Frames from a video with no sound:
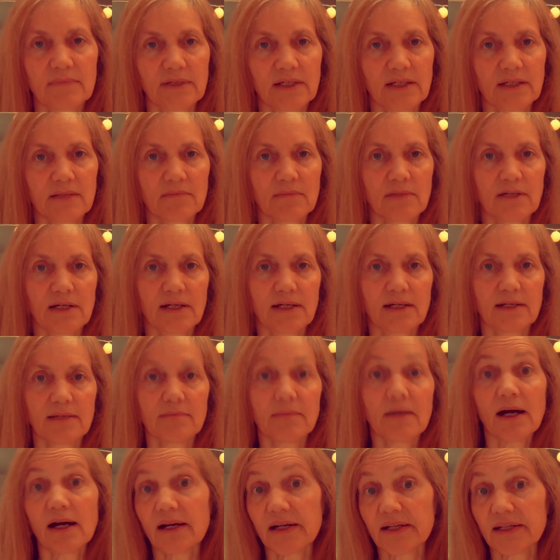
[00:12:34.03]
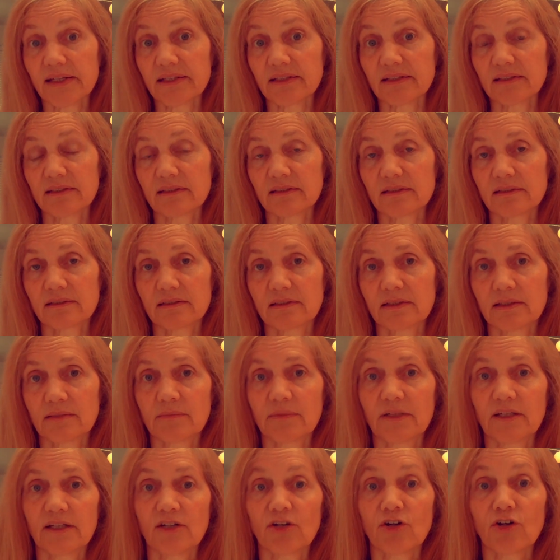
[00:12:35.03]
and my mind and
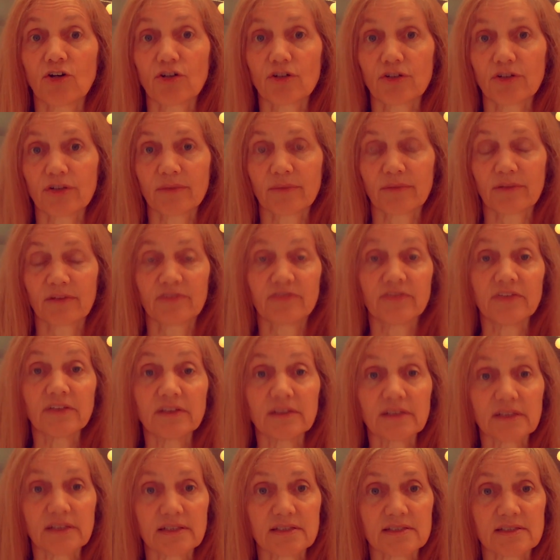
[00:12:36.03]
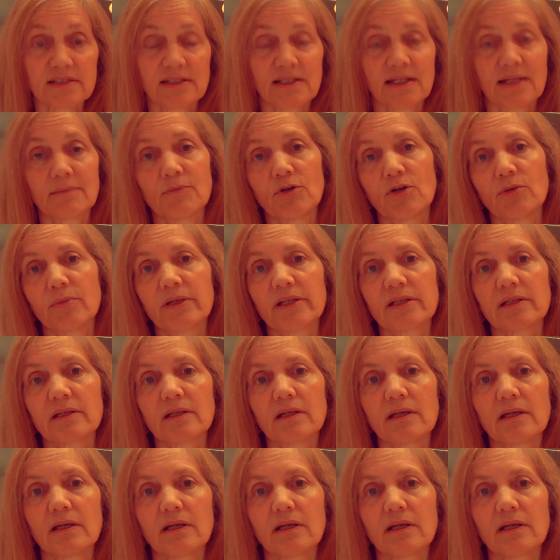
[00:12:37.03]
my heart and my feelings in that moment.